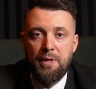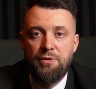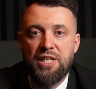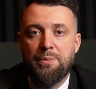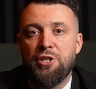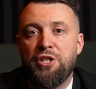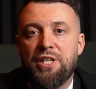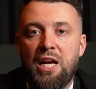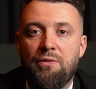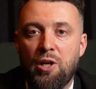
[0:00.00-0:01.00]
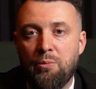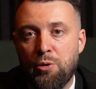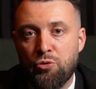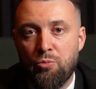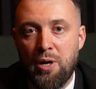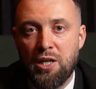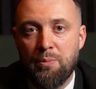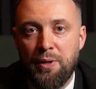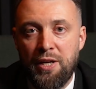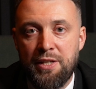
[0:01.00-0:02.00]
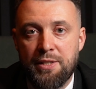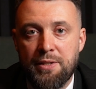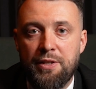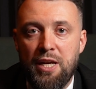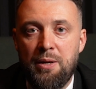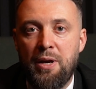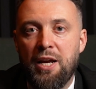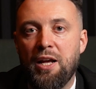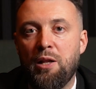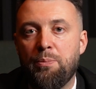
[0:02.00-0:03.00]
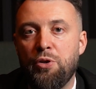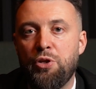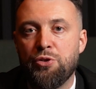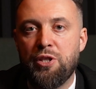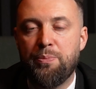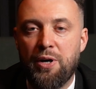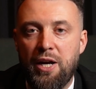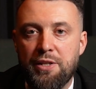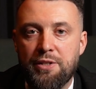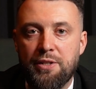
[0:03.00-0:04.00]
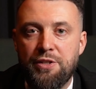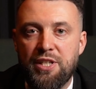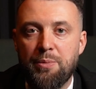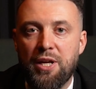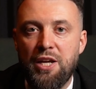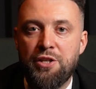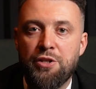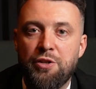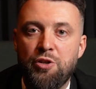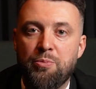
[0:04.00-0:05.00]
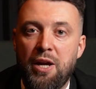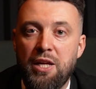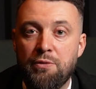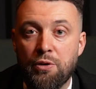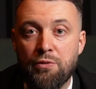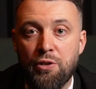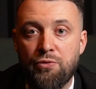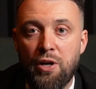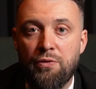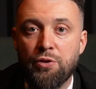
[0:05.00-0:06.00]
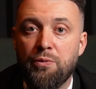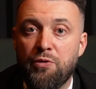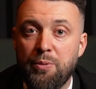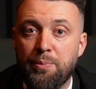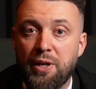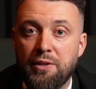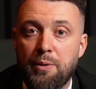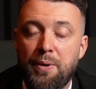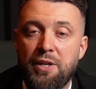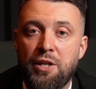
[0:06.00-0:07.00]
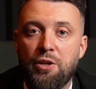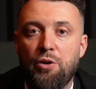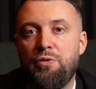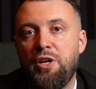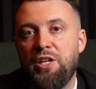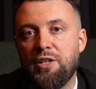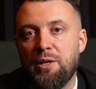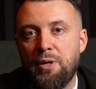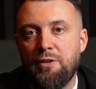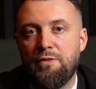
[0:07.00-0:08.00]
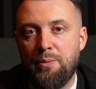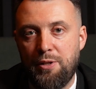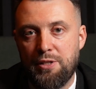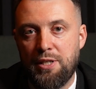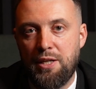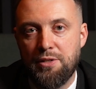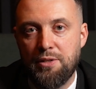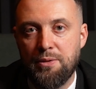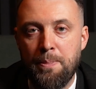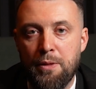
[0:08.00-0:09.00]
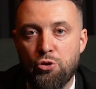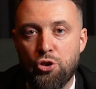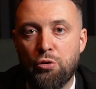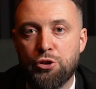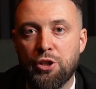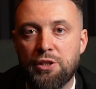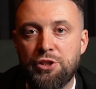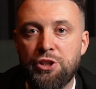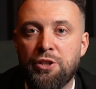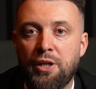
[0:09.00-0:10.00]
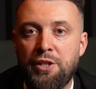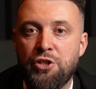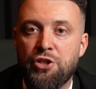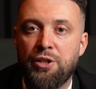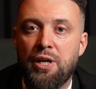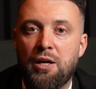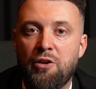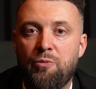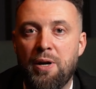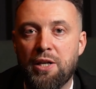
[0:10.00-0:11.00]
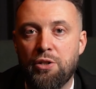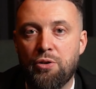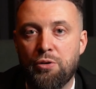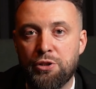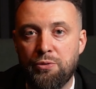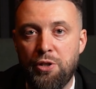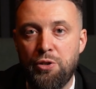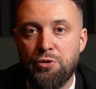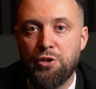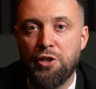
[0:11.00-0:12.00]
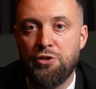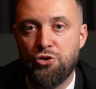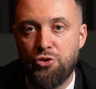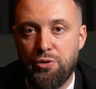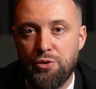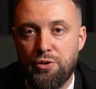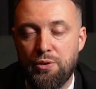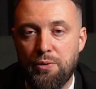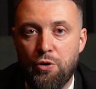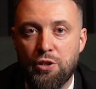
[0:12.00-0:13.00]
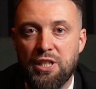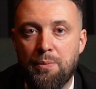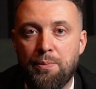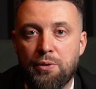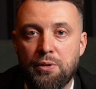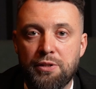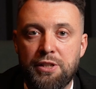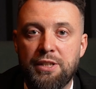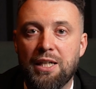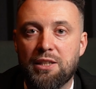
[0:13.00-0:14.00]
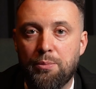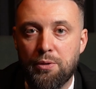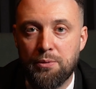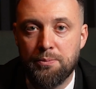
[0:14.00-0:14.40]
If subsidies are available through marketplace, they may help reduce the price. In some cases, you might even qualify for the free plan depending on your income and family size. You should also consider additional out-of-pocket costs when using the insurance. For example, deductible.